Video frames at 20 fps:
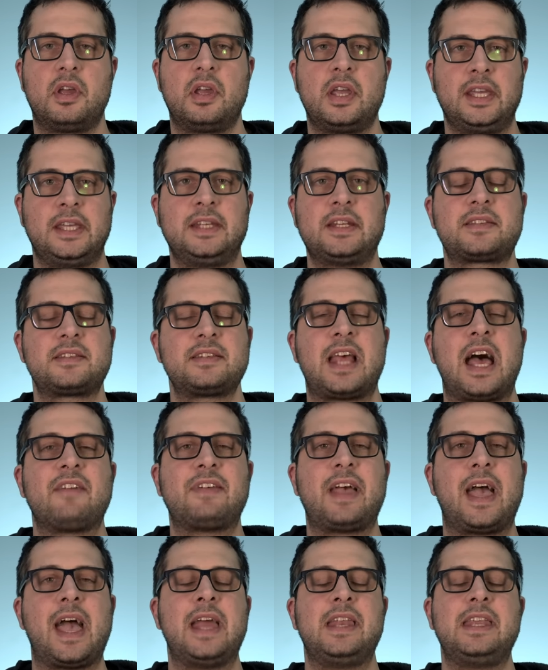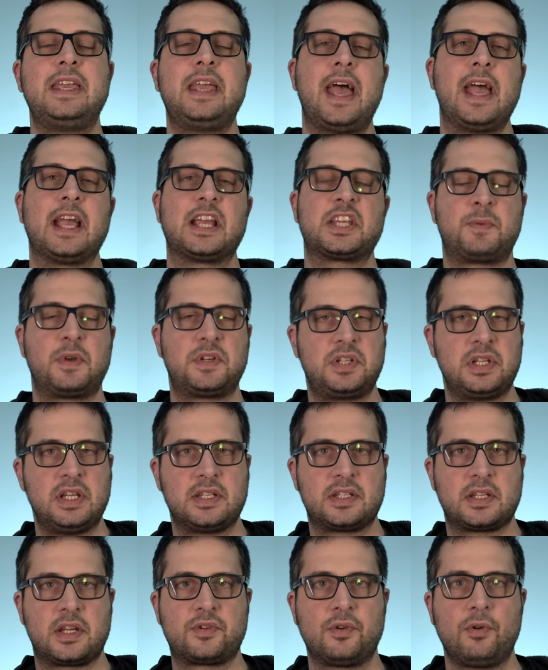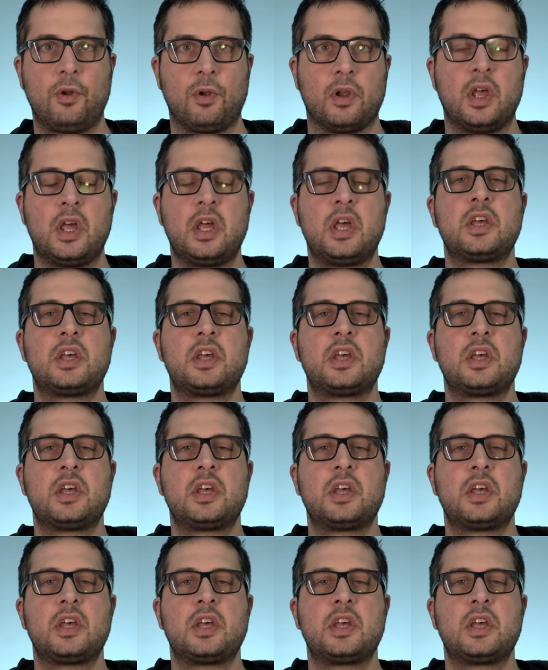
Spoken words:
He doesn't have any expertise at all.